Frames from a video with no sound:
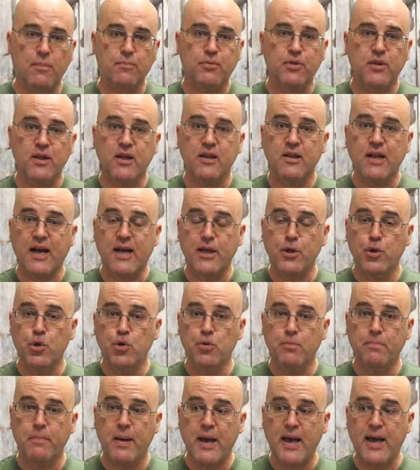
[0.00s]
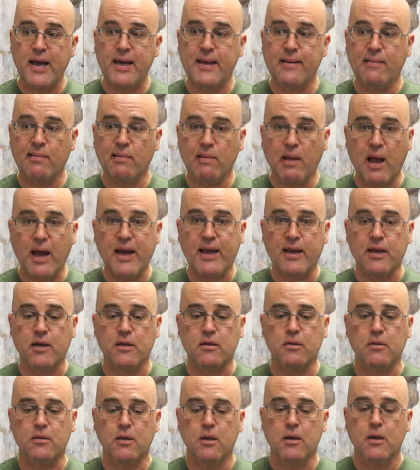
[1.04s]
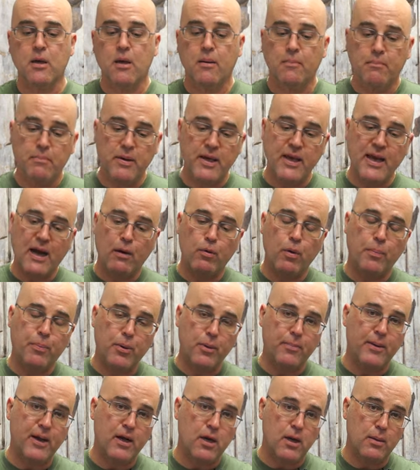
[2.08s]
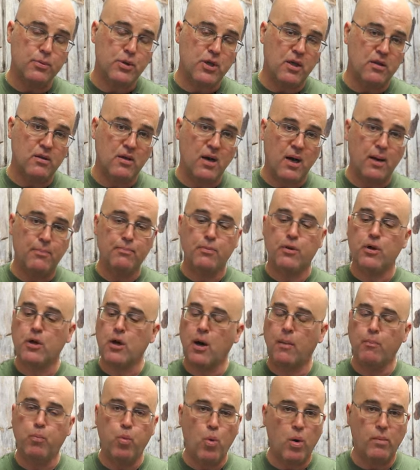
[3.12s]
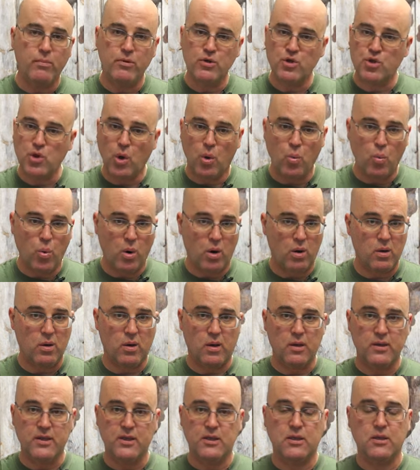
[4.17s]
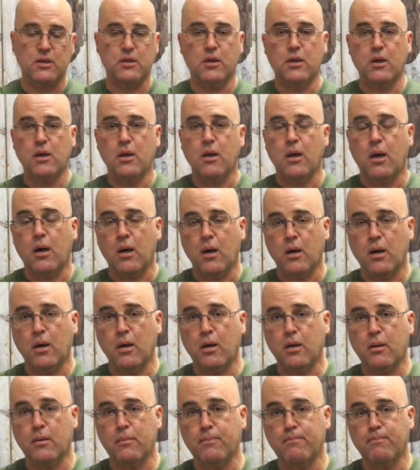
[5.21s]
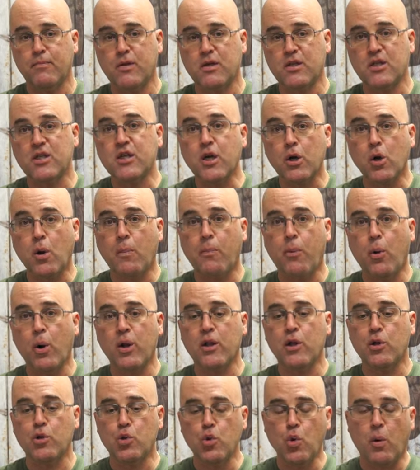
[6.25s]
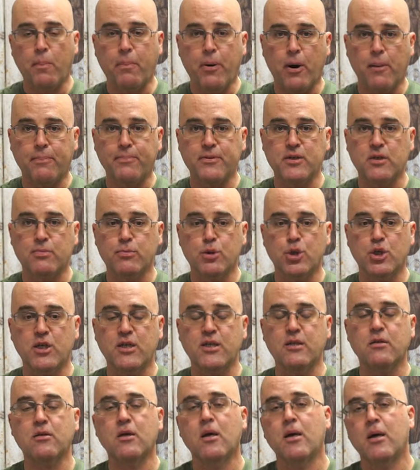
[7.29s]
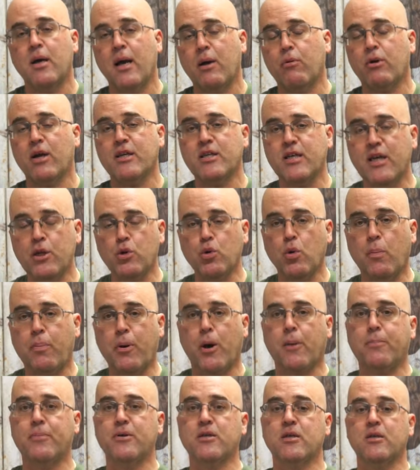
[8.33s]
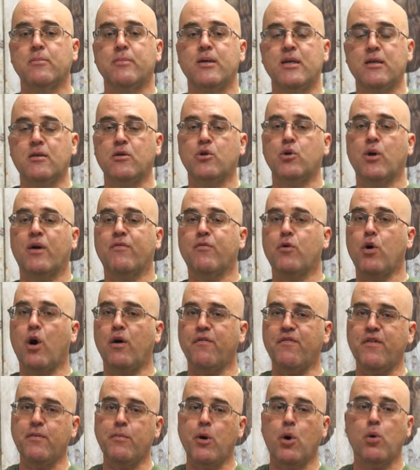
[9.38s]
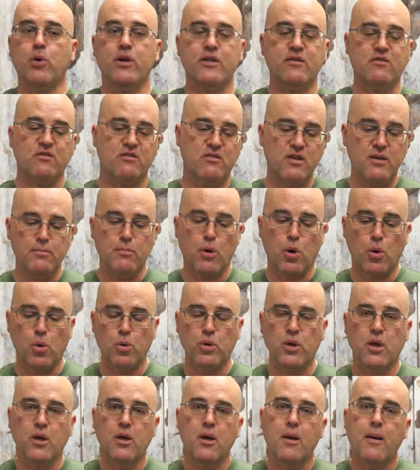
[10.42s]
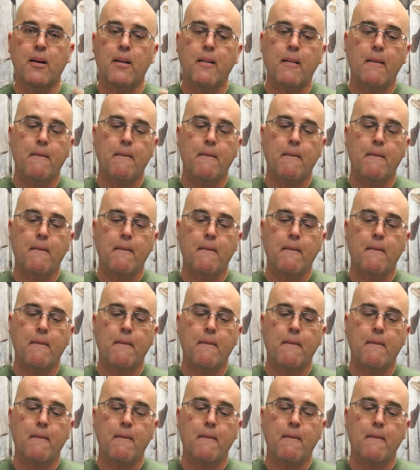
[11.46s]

something that you may like. Me, I would put my cups on top. The cup warmers don't work on these uh, single boiler dual purpose machines. And when I say dual purpose, it means you have coffee mode and steam mode,